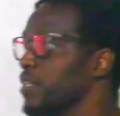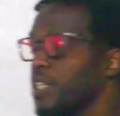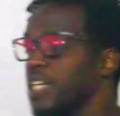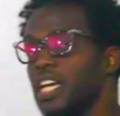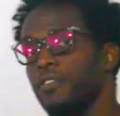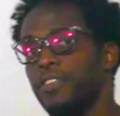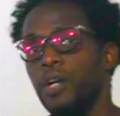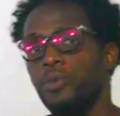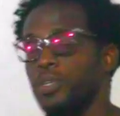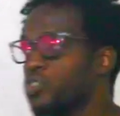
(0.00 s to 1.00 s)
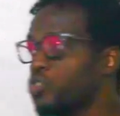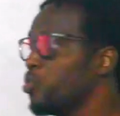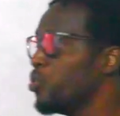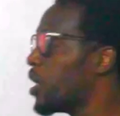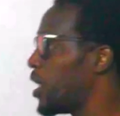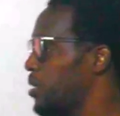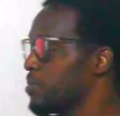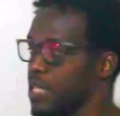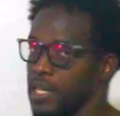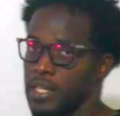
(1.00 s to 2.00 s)
there were 2 columns like
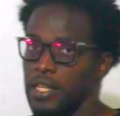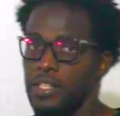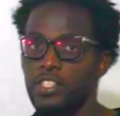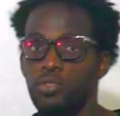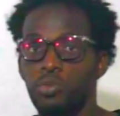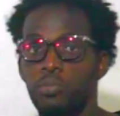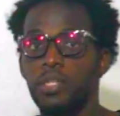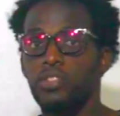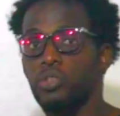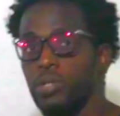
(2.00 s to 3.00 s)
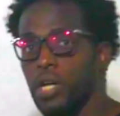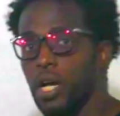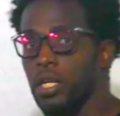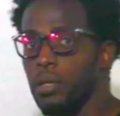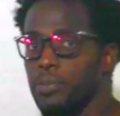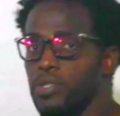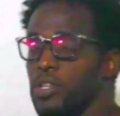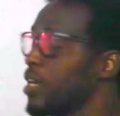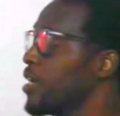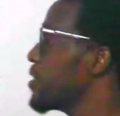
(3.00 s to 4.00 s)
this, it would be 2 columns
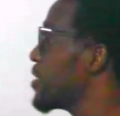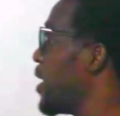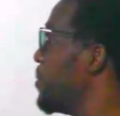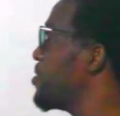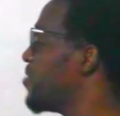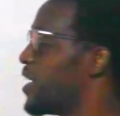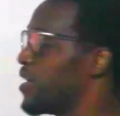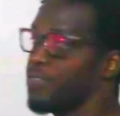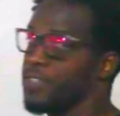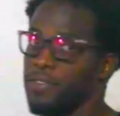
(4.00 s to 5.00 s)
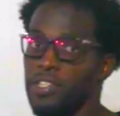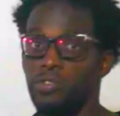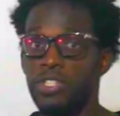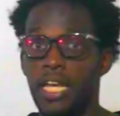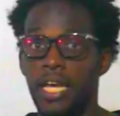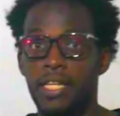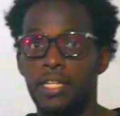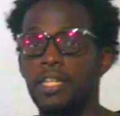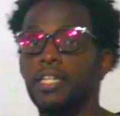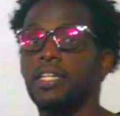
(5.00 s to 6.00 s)
times 5, giving you 10,
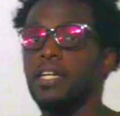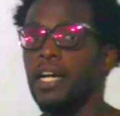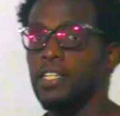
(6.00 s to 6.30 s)
and you get the